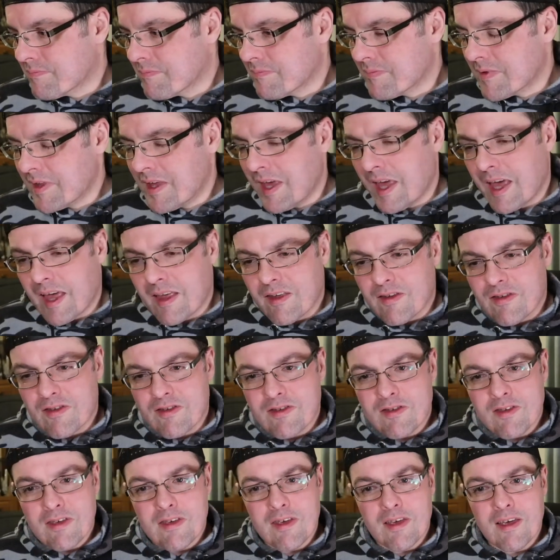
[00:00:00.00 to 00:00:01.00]

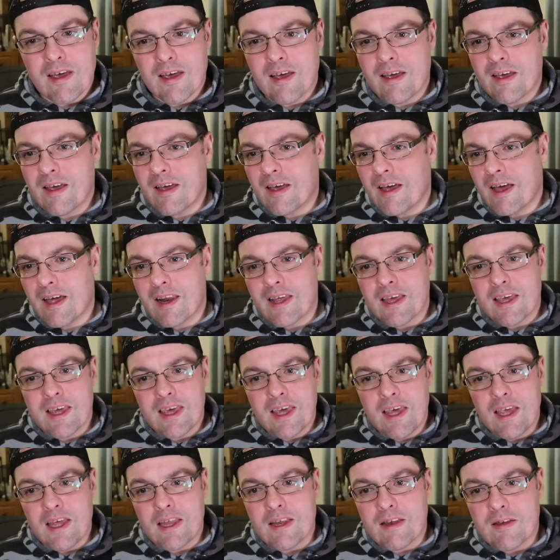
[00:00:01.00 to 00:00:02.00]
Yes. And
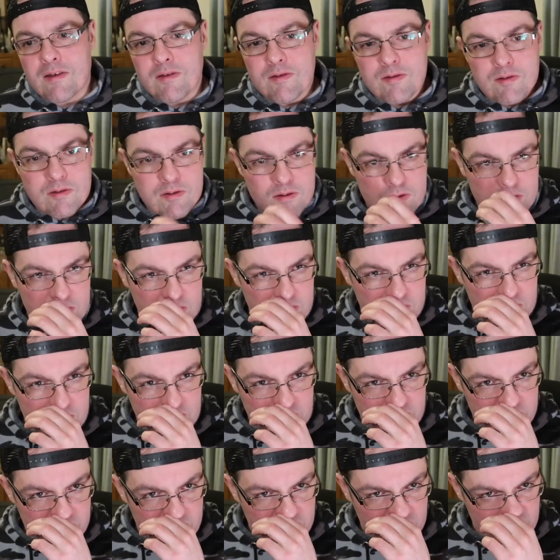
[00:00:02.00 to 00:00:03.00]
again,
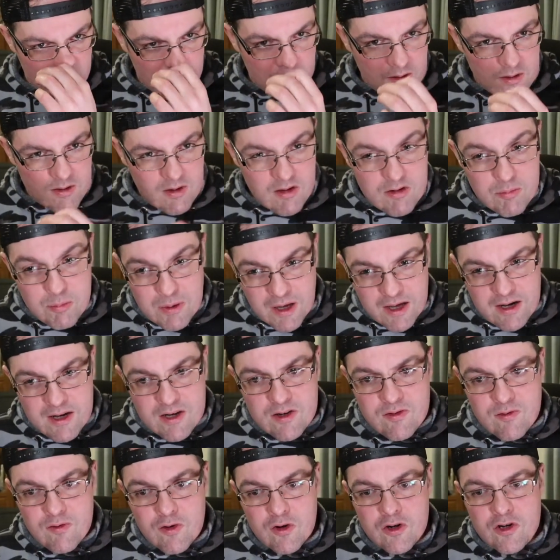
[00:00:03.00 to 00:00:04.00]
the
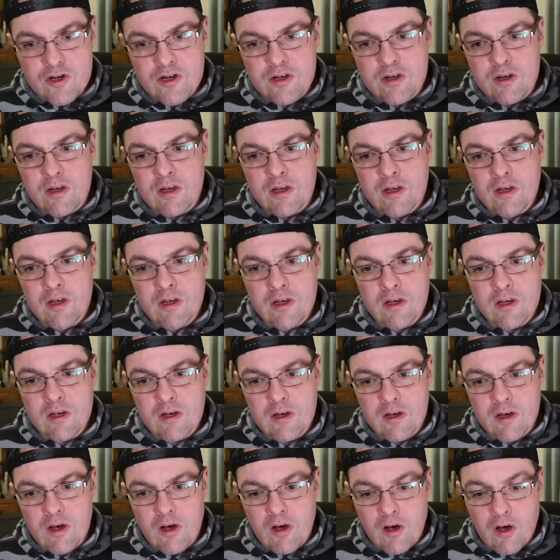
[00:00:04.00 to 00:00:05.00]
Spanish version
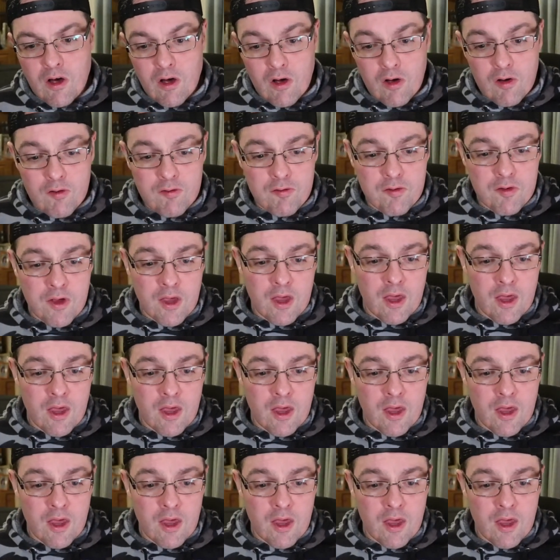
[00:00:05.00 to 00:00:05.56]
of